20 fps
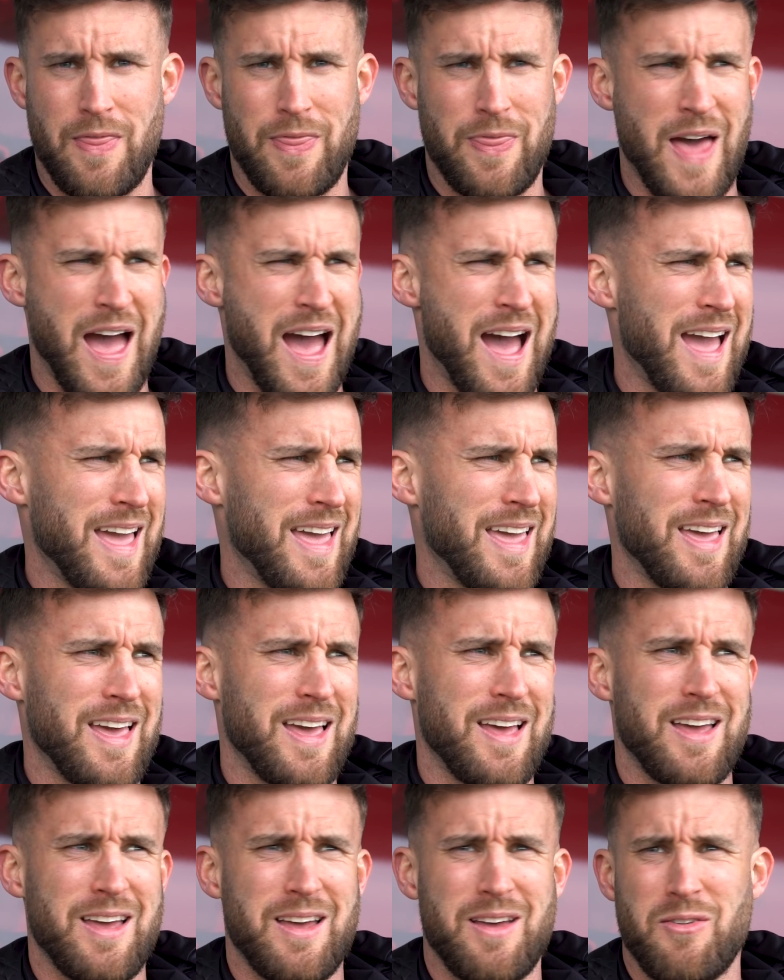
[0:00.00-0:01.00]
That
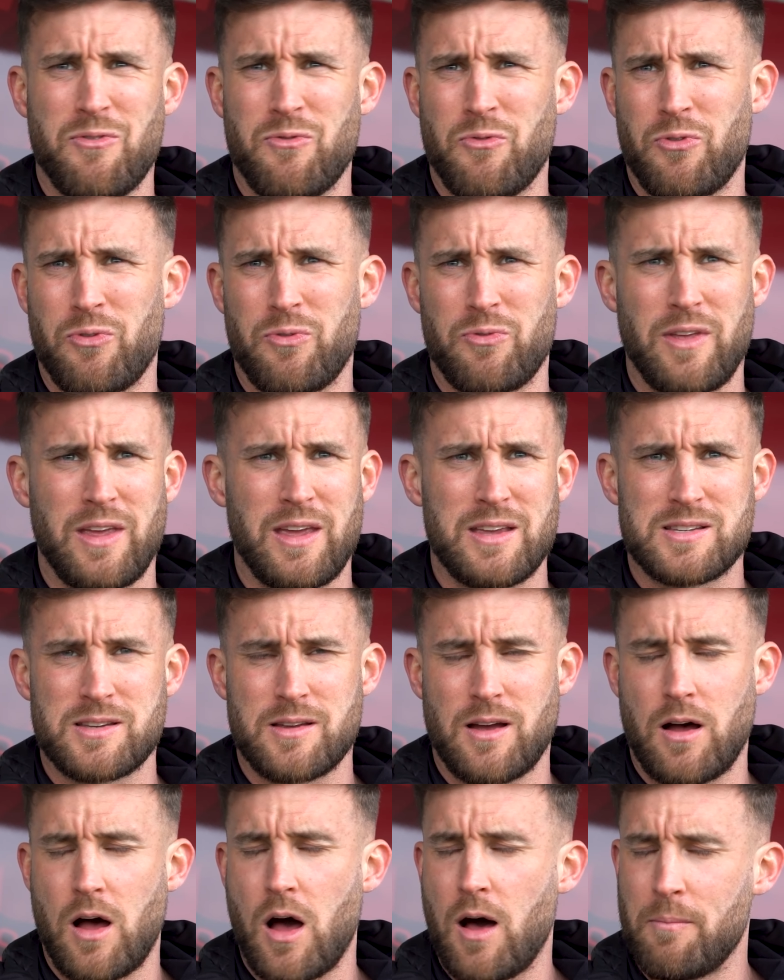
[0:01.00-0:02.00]
is
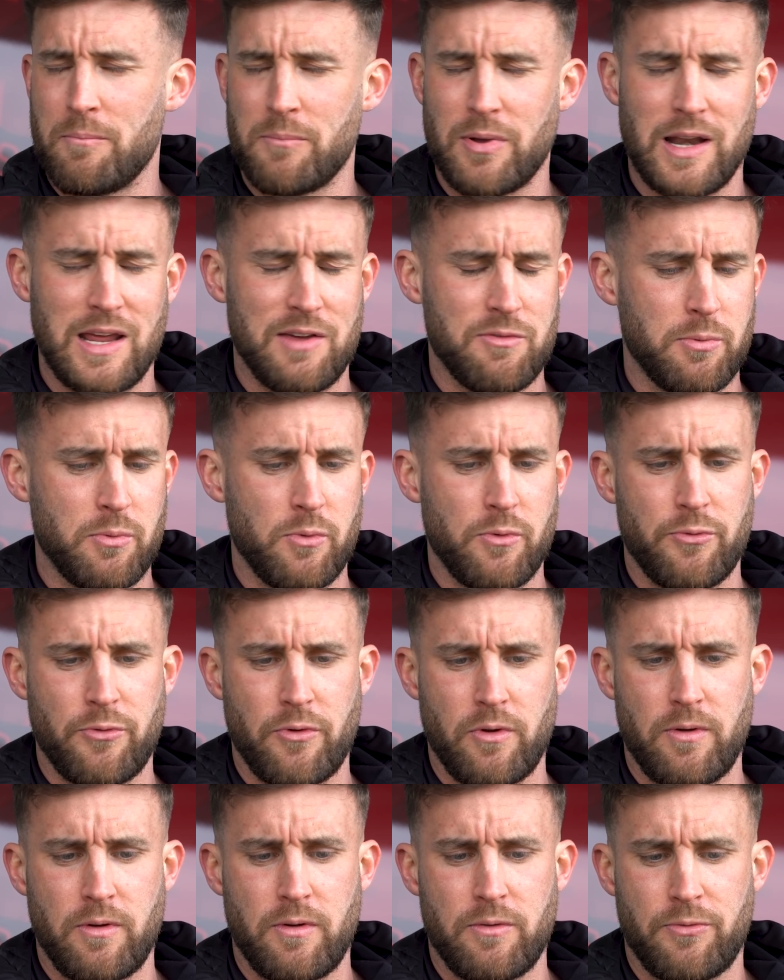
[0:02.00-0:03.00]
unbelievable
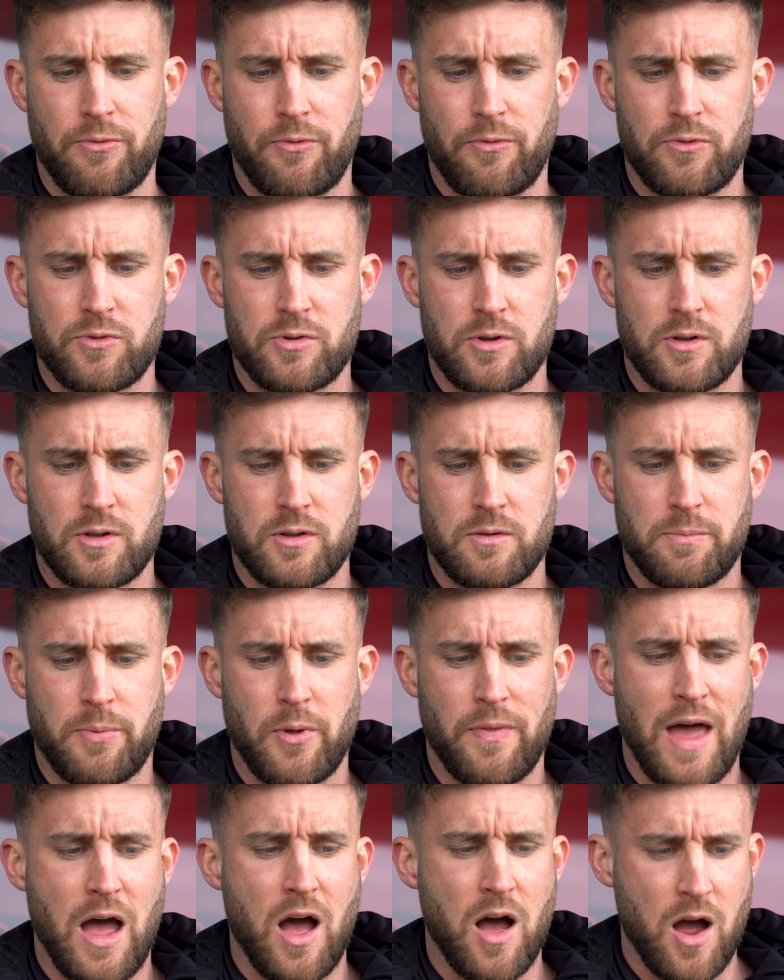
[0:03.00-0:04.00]
for to
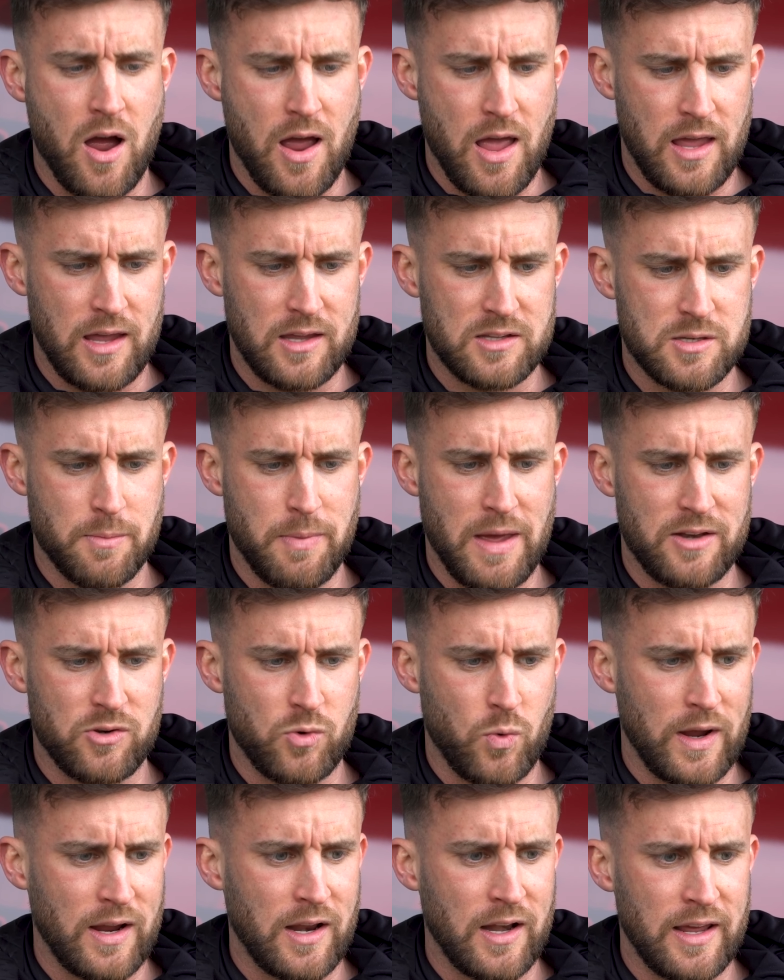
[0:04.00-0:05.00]
put that heartache to bed
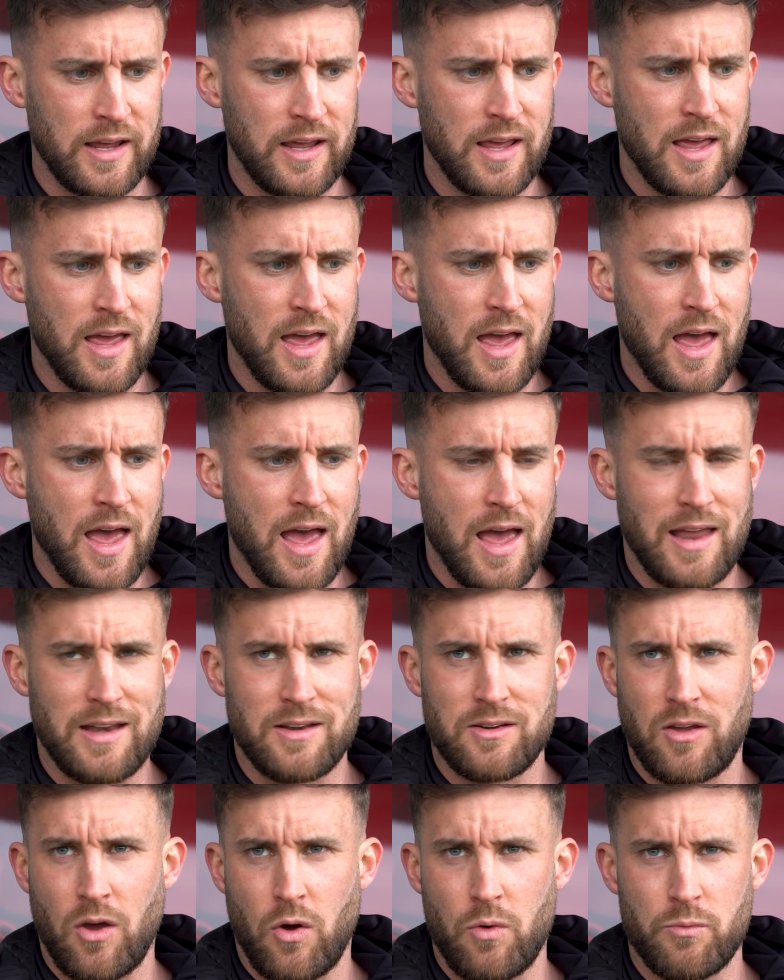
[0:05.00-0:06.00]
quickly
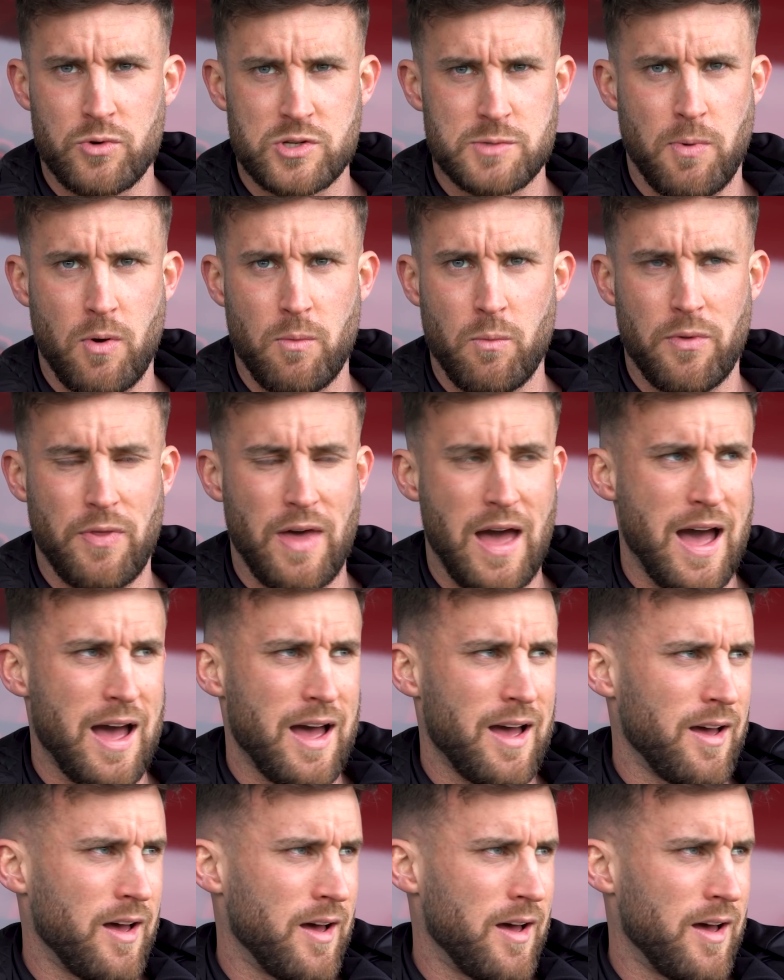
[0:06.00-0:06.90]
and go and respond with that.